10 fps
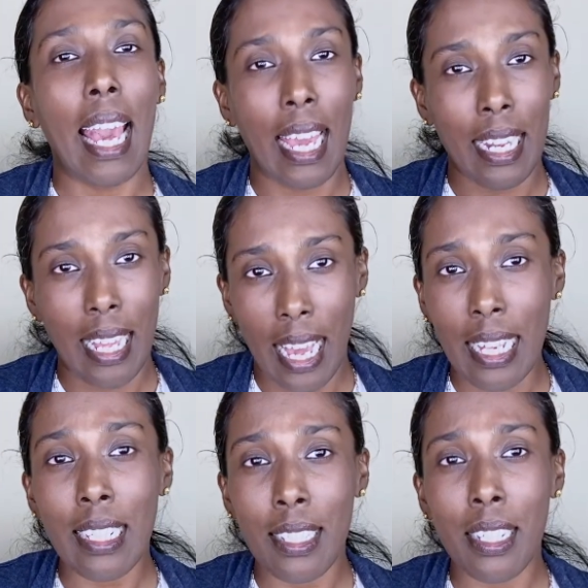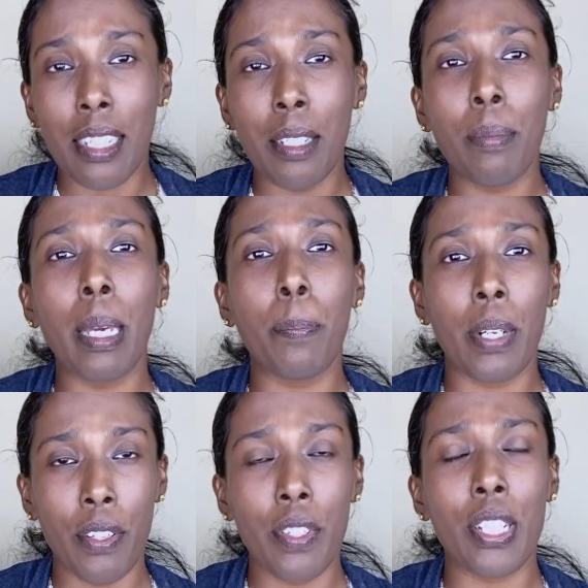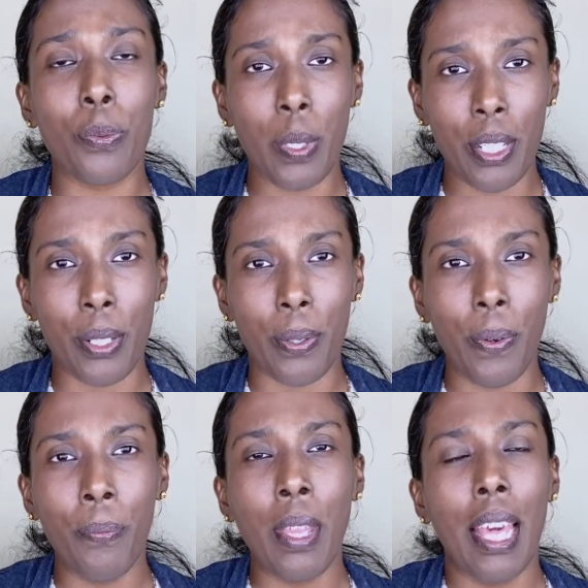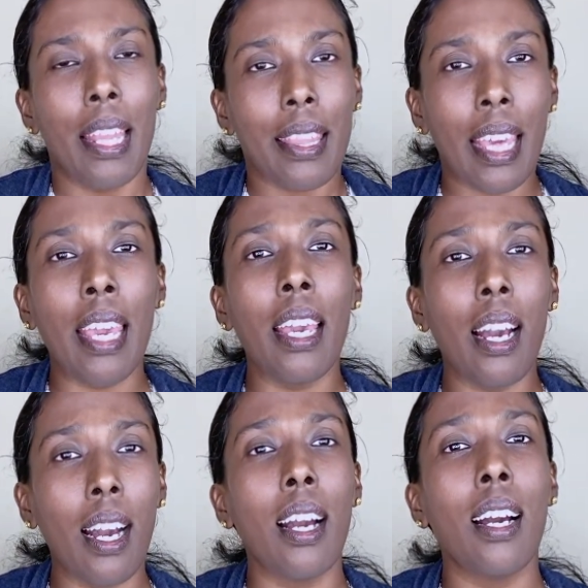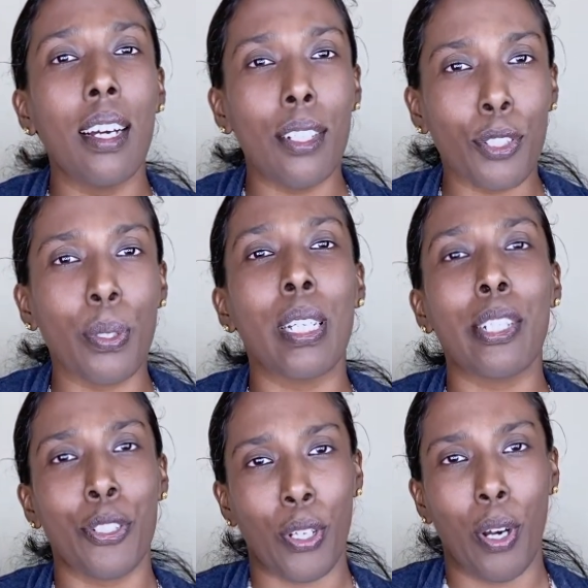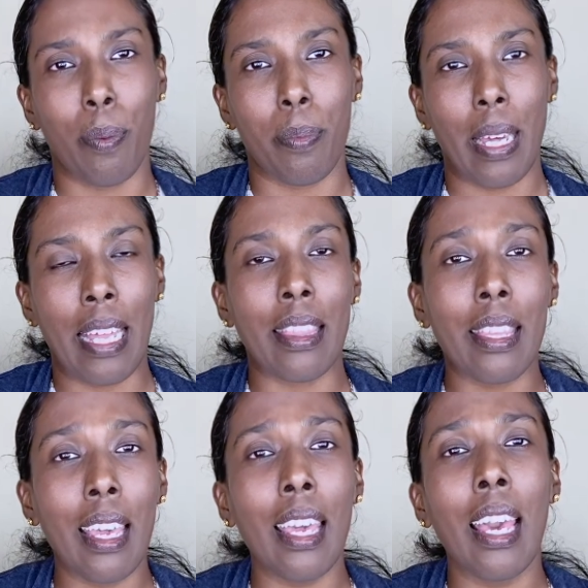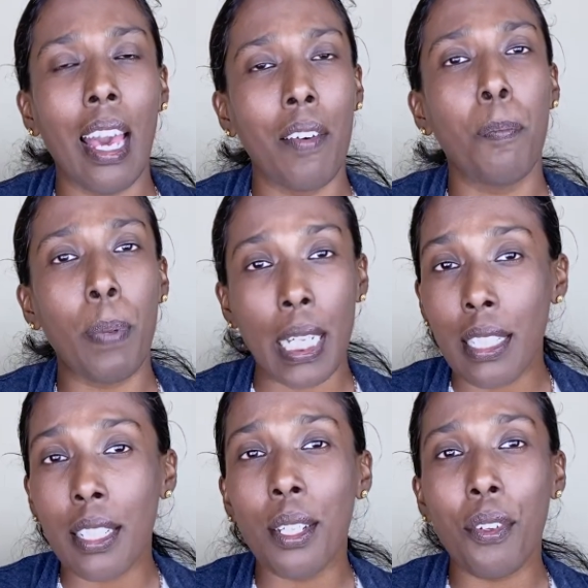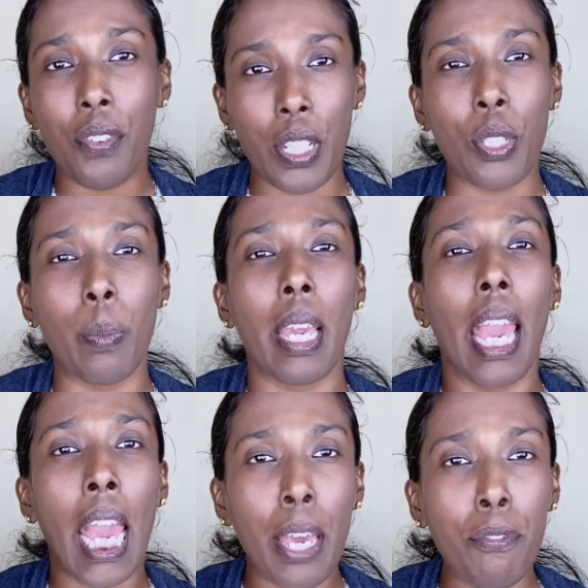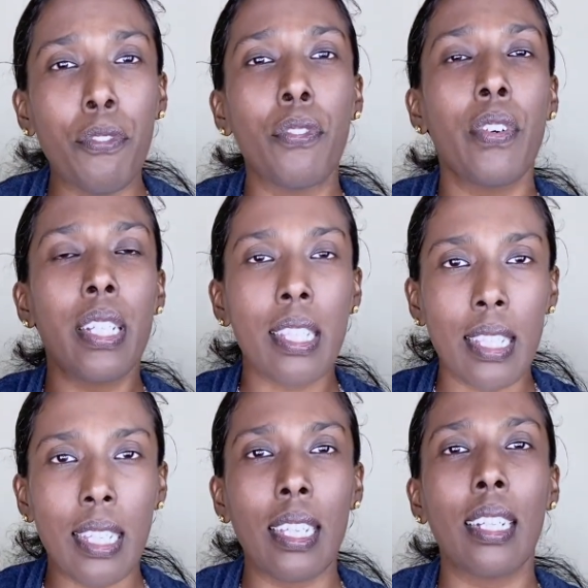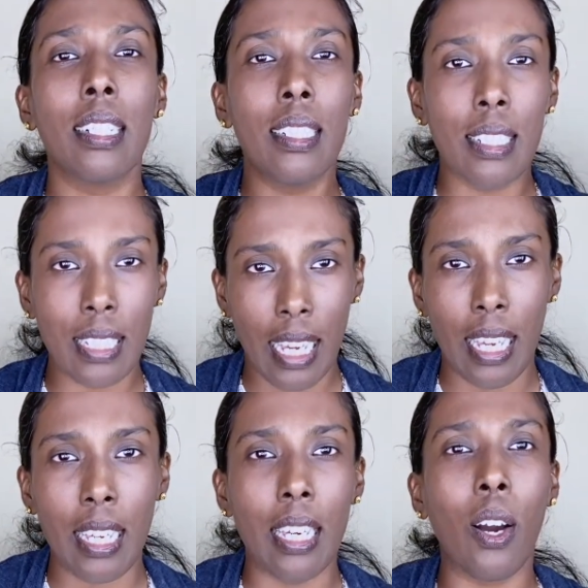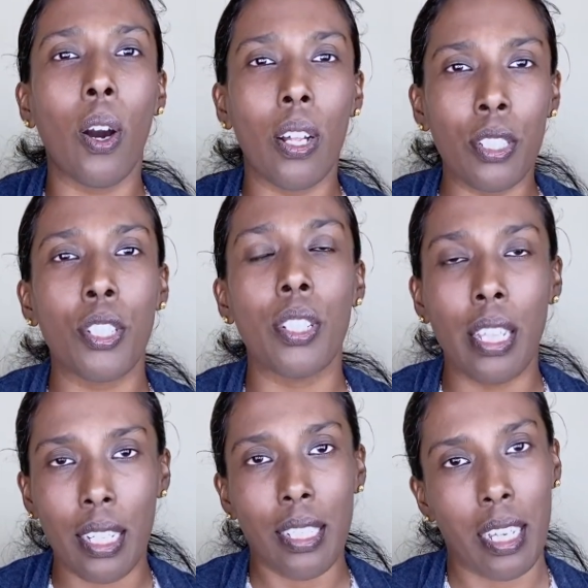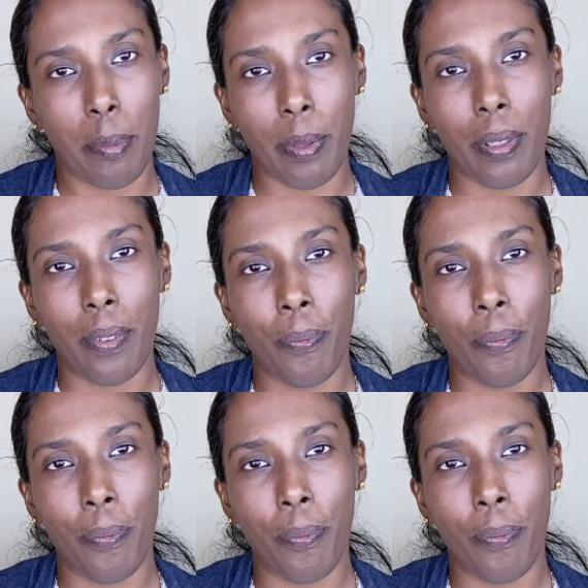And as I said in my previous video, they are doing a job, and they have plenty of resume every single day on their table.